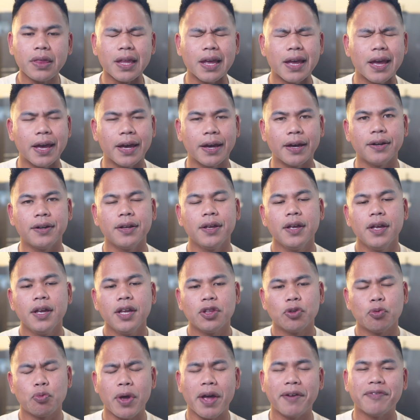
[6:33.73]
And
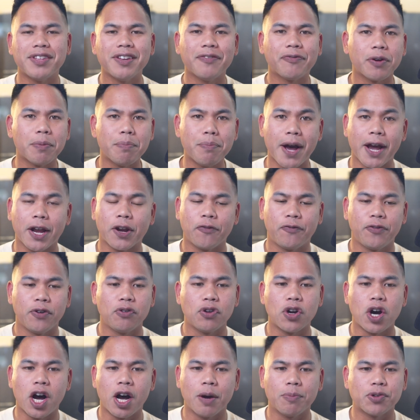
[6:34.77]
we have different
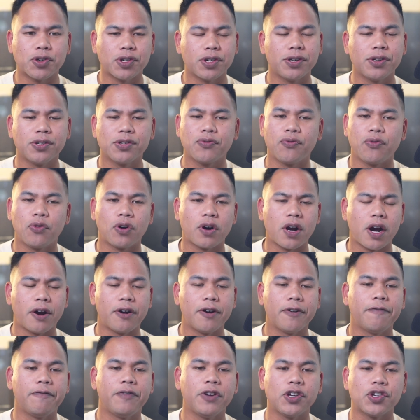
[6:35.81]
microphone options for
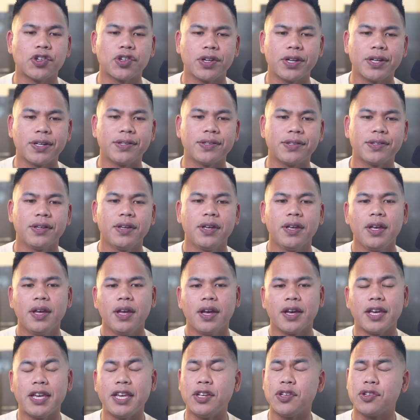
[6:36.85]
our officiant.
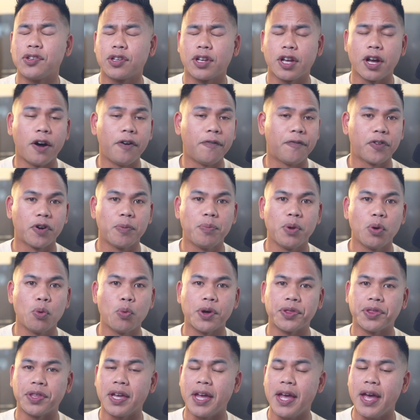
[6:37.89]
He's comfortable
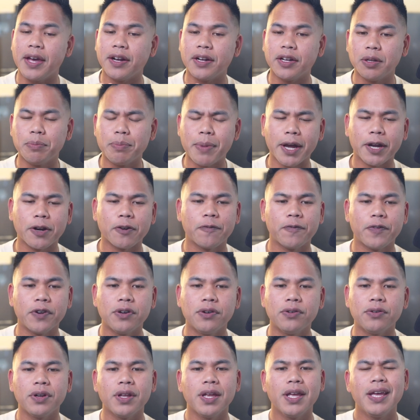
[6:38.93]
with a handheld
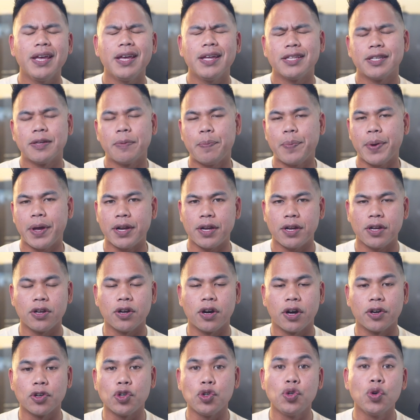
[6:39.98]
microphone. Depending
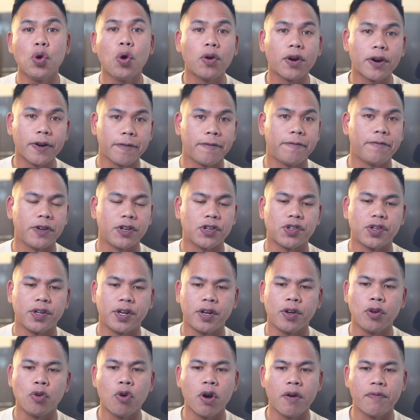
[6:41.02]
on your officiant
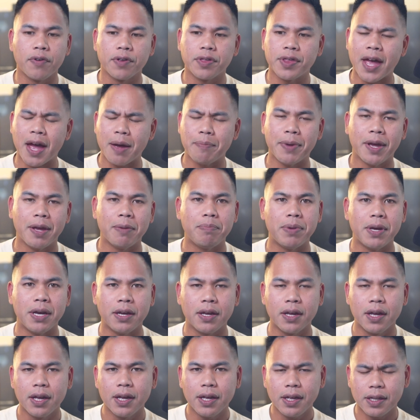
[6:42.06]
and whoever that may
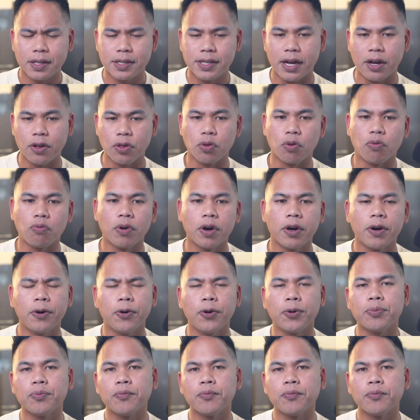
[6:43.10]
be down the road,